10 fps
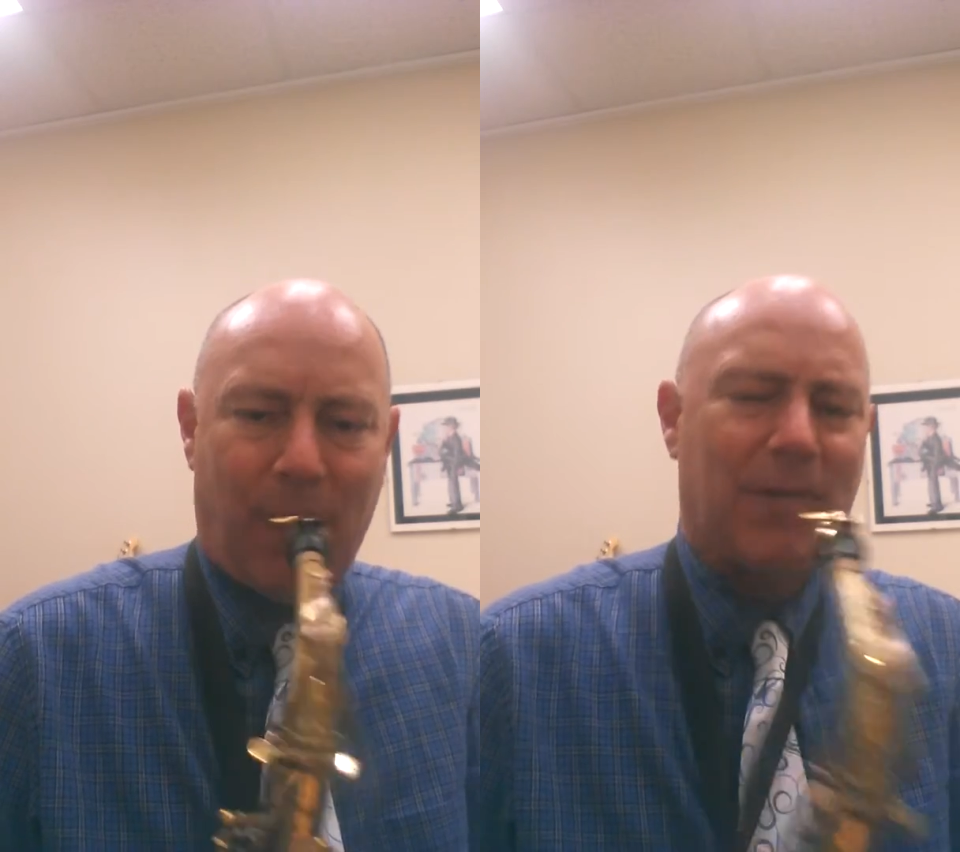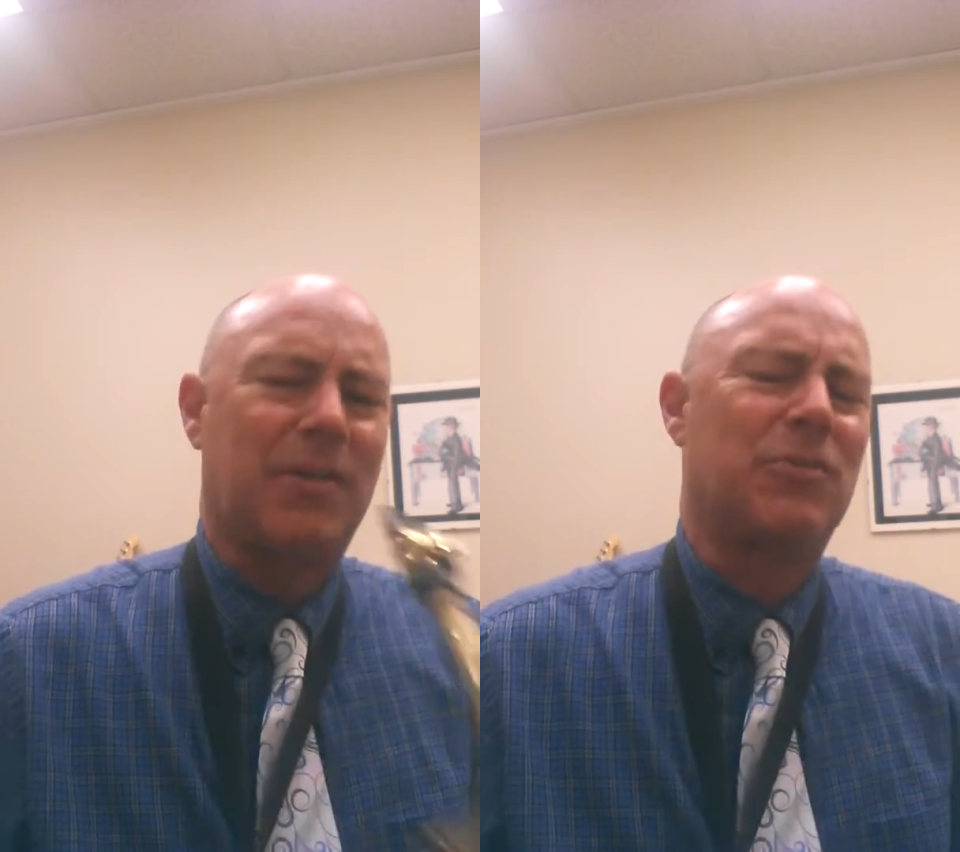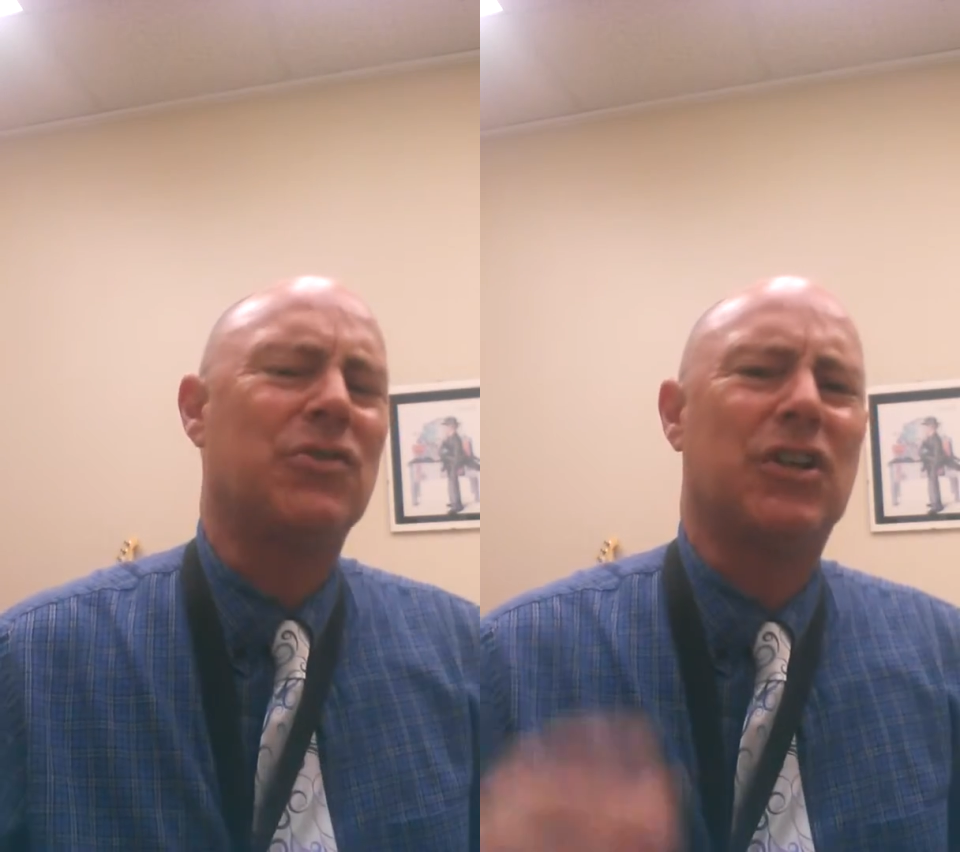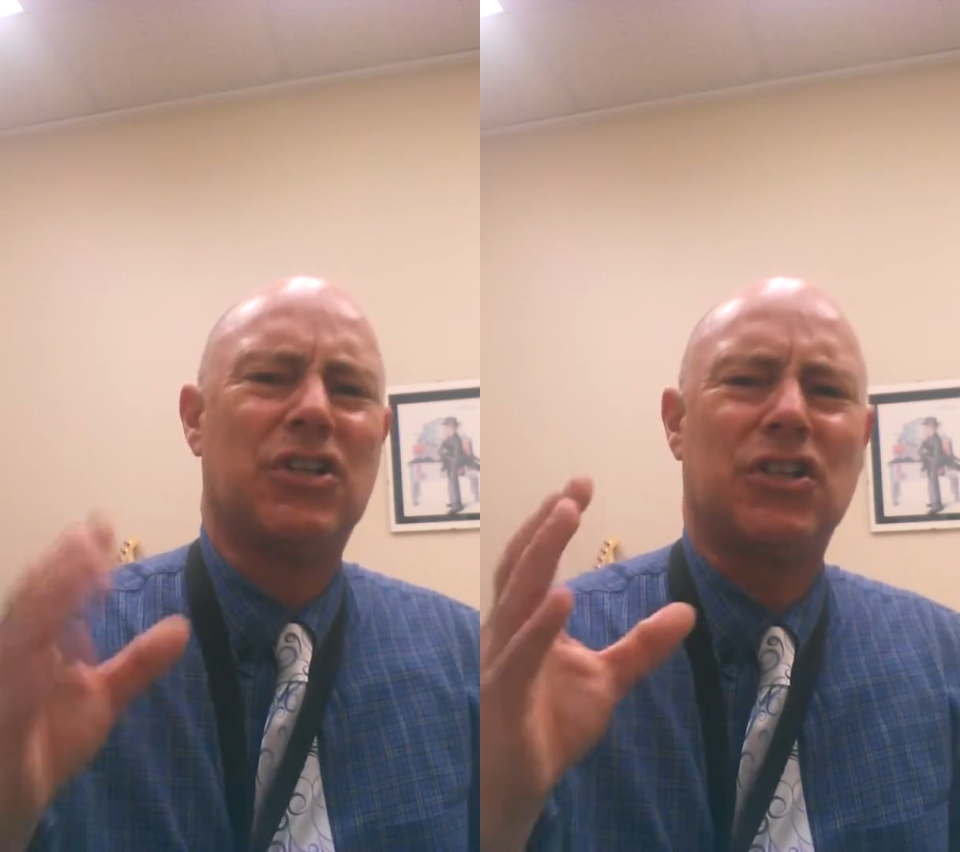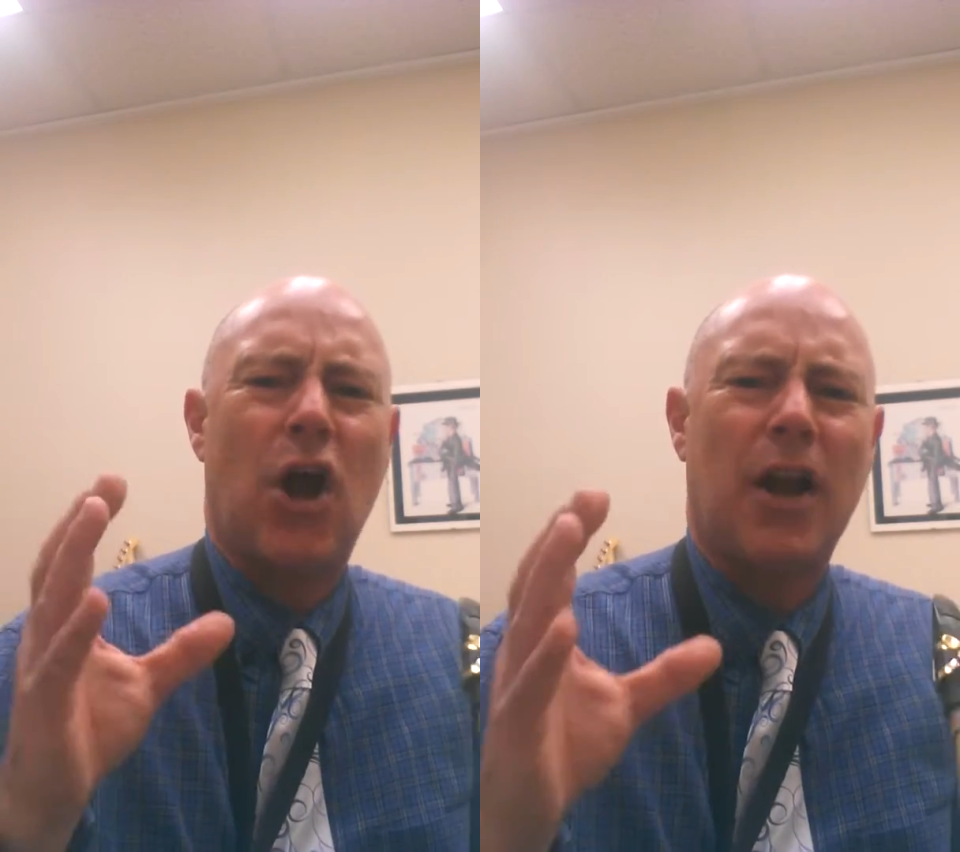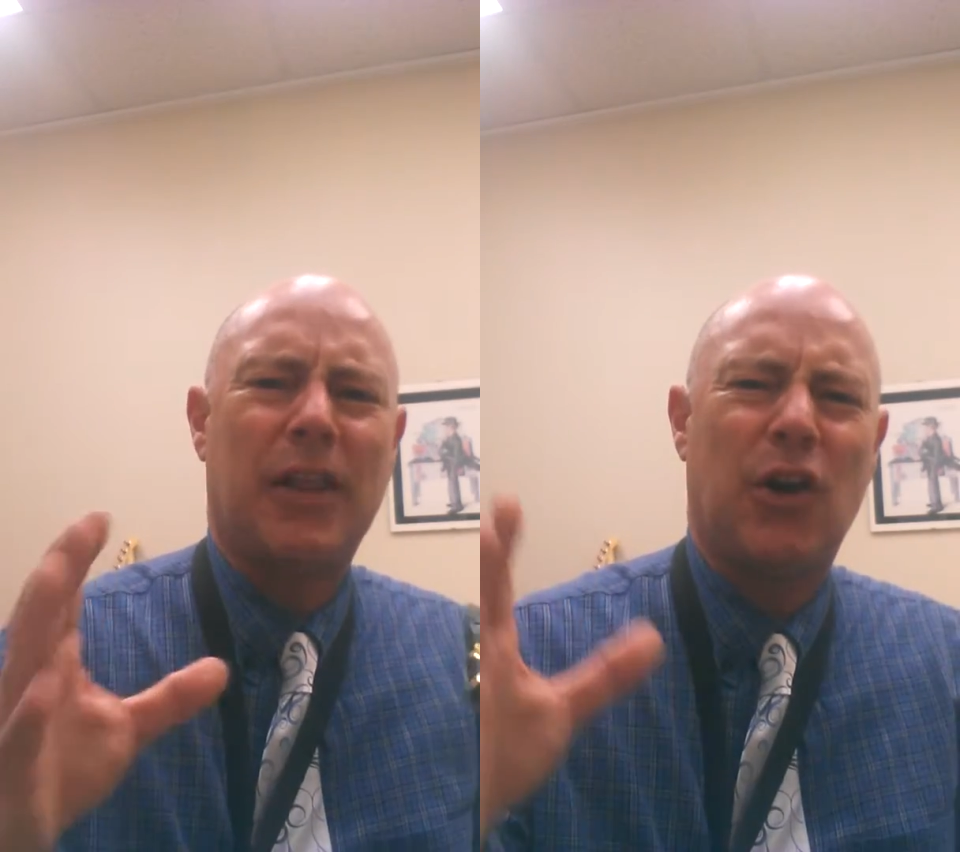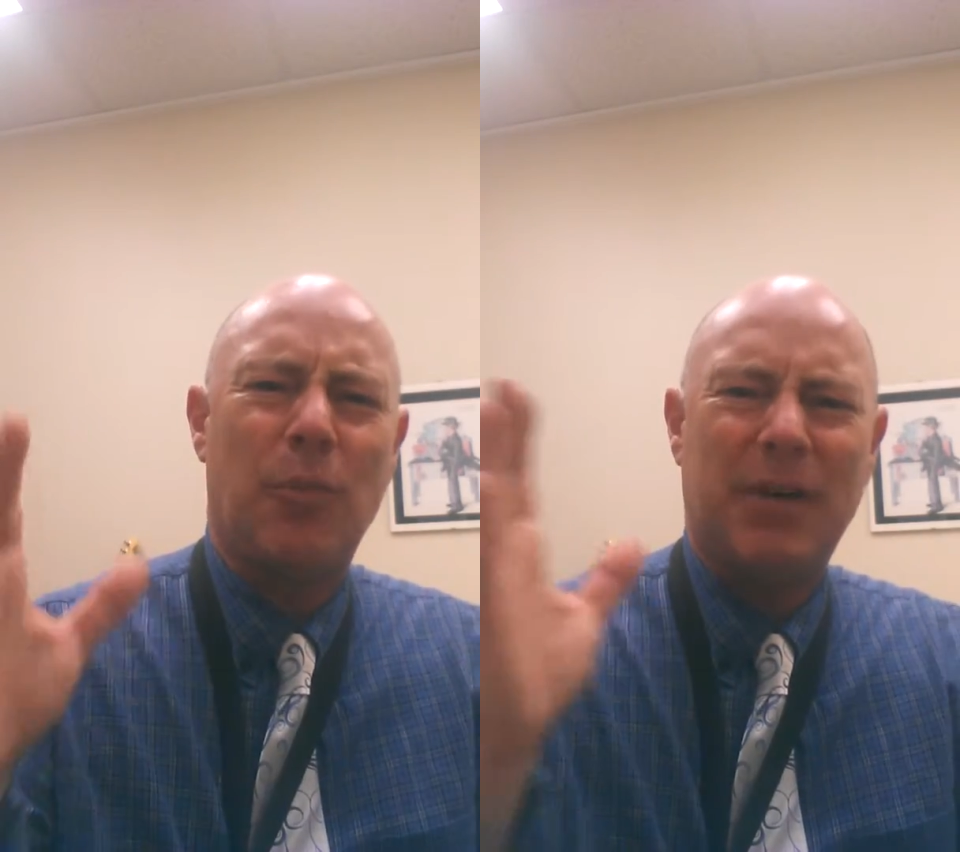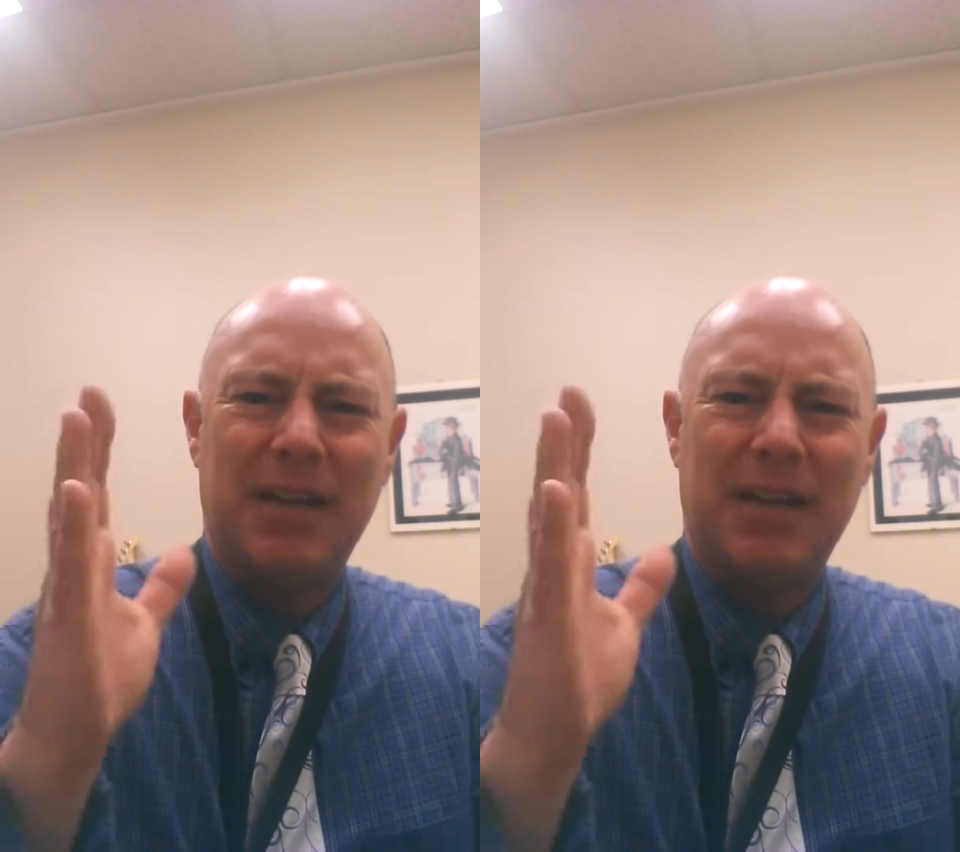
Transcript: Some sort of starting a note,